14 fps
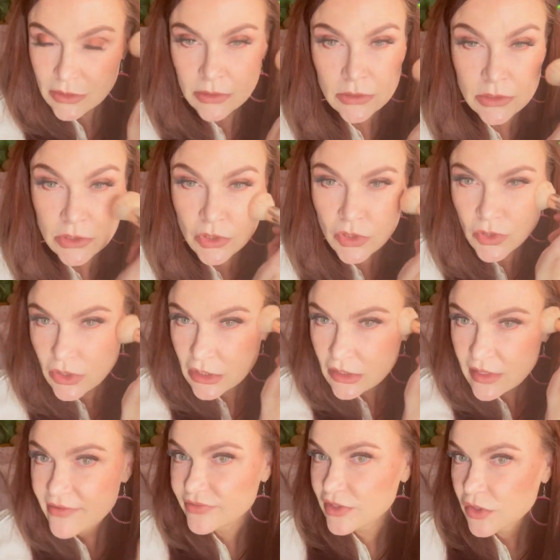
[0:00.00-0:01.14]
So you could have
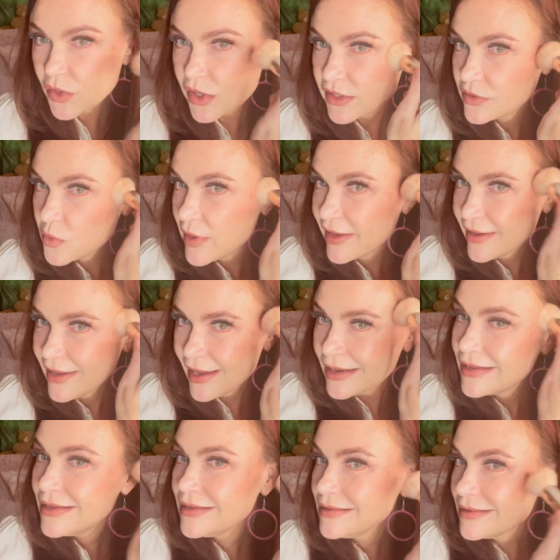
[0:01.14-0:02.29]
left the look the way I had
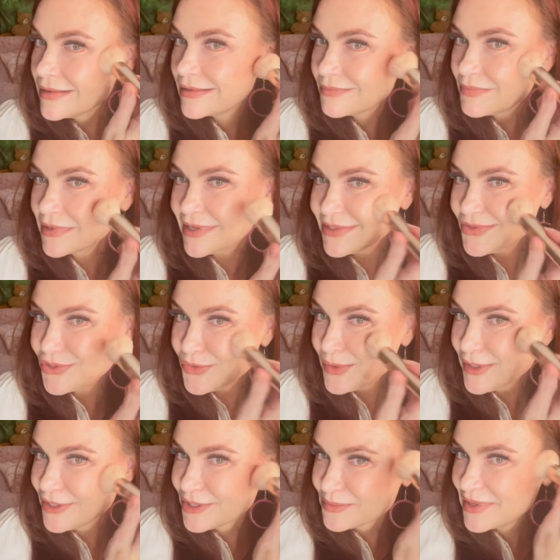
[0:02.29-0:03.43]
it, but I told you we
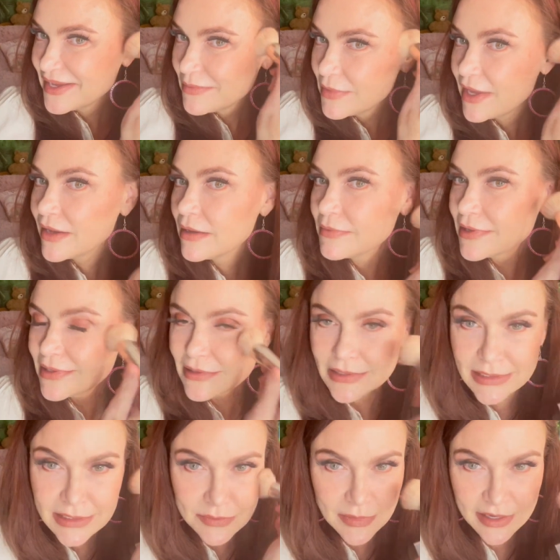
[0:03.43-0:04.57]
were going to play makeup, and
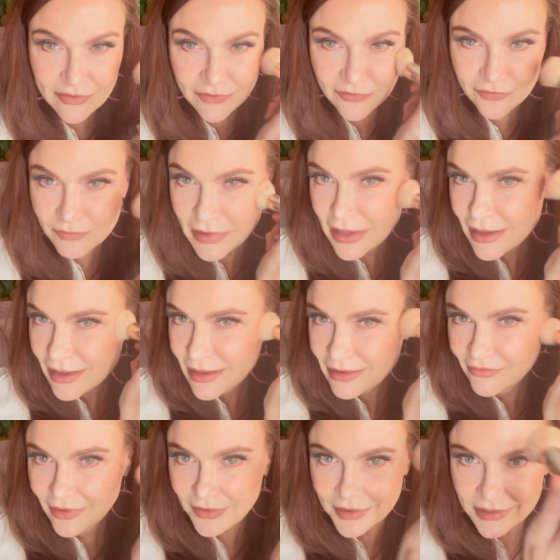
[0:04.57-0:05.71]
it's my
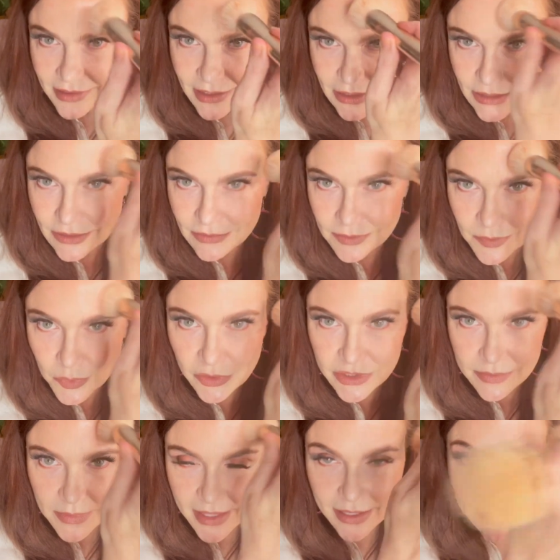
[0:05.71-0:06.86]
favorite thing to do. I'm going to pull
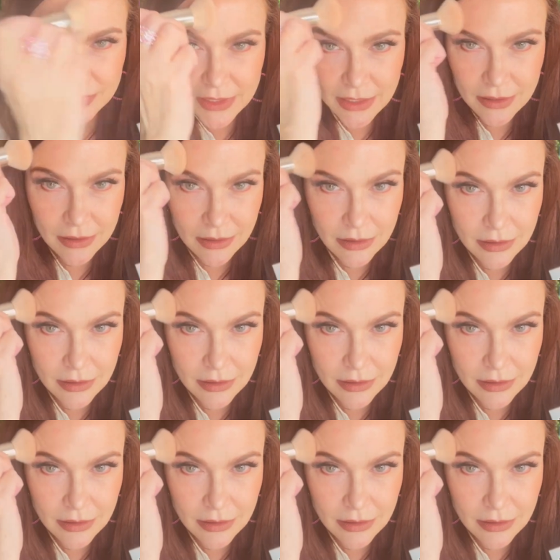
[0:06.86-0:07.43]
some of that up here.